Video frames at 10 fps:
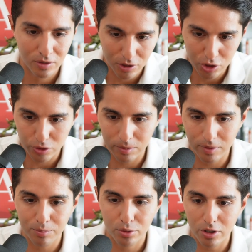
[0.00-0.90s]

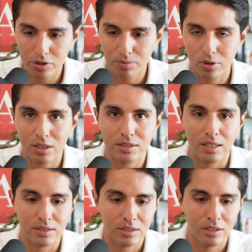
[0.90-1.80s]
Streamlined production
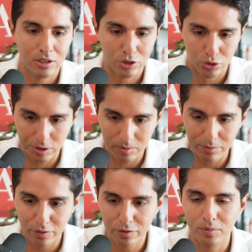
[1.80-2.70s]
process, streamlined
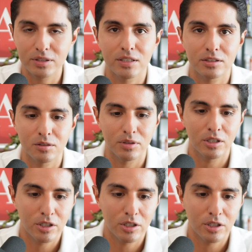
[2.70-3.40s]
fulfillment system,